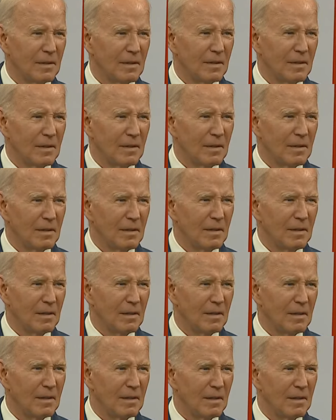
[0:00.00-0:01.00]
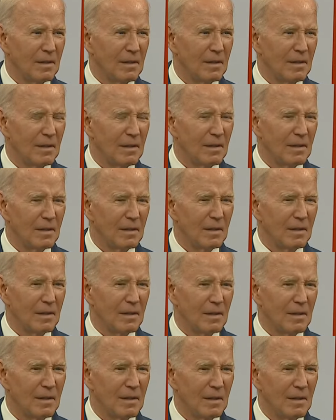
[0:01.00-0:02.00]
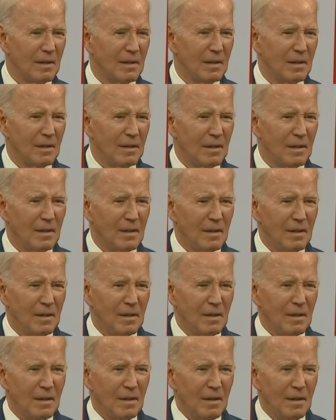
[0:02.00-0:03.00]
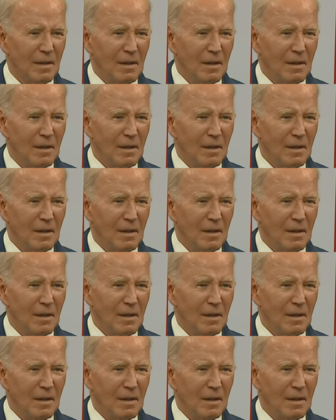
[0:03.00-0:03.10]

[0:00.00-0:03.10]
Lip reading: (silence)